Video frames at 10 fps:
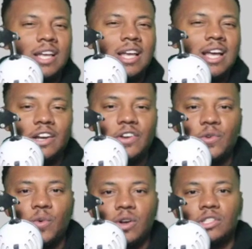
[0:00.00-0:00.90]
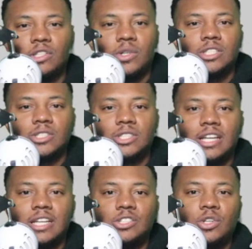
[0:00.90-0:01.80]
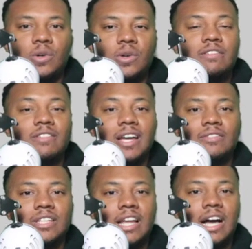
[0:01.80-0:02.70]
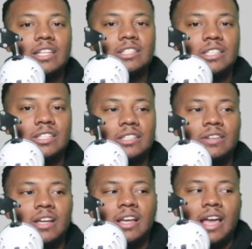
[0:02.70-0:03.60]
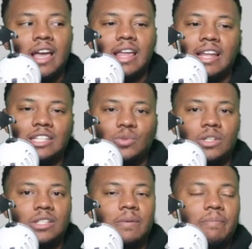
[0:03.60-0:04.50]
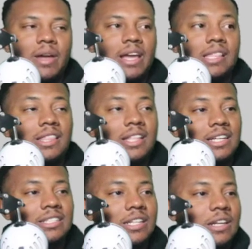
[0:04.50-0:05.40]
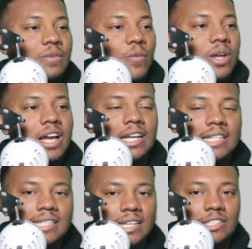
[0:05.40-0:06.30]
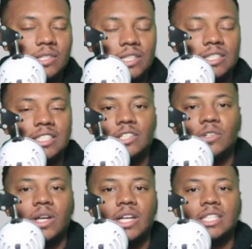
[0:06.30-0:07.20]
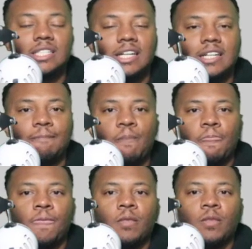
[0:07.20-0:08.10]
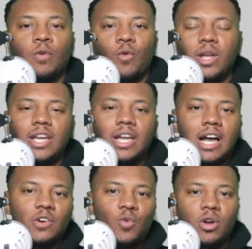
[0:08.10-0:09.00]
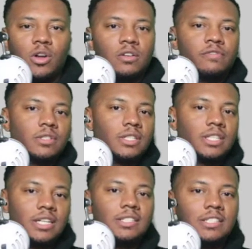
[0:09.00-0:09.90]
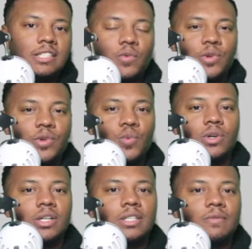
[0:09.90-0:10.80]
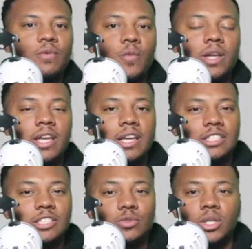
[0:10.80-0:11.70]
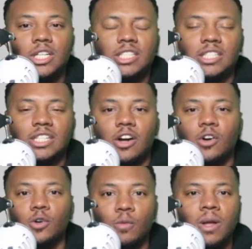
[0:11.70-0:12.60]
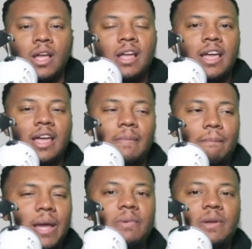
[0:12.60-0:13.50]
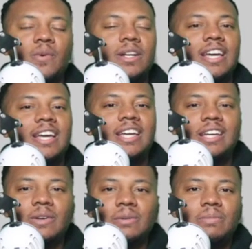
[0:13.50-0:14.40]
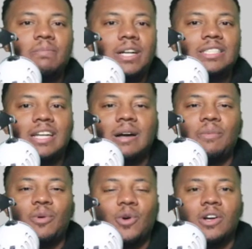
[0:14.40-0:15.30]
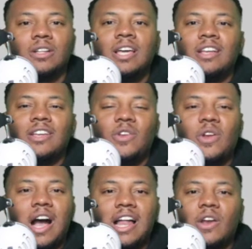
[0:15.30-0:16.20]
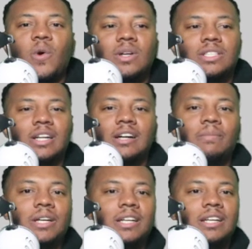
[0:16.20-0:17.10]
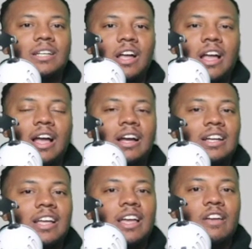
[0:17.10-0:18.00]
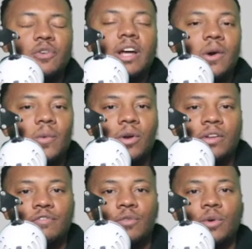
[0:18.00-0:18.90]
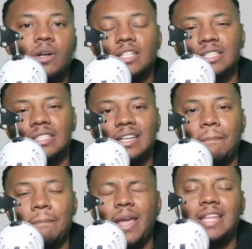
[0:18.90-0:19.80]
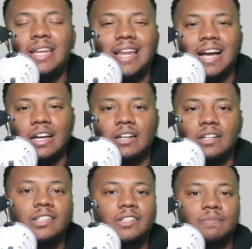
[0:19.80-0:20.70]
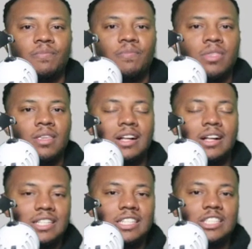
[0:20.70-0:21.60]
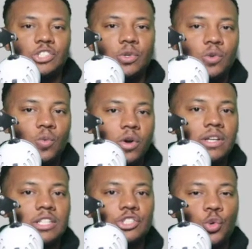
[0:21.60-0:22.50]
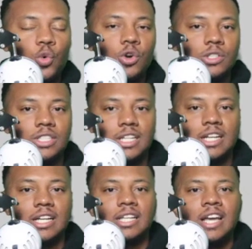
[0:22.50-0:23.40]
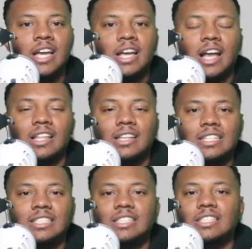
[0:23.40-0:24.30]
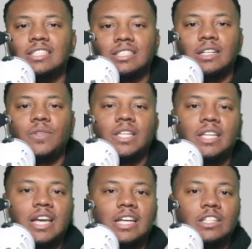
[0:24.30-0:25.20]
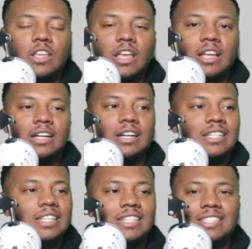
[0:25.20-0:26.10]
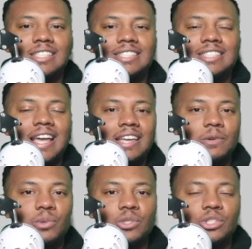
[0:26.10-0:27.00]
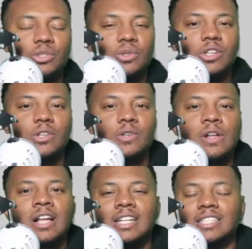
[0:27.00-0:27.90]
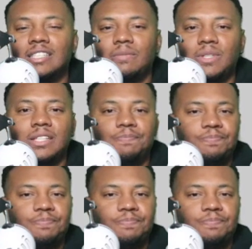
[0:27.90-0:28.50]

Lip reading: How do you work towards those things you don't even have the knowledge of? And that's one of the main things that we got to take into consideration. Like, we got to work for the things that we want. We can't just wish and hope and maybe one day it'll be my time, or, you know, I know it's coming. If you're not working for it, then it may not come unless you are working towards that, unless it is something that is attainable to you, something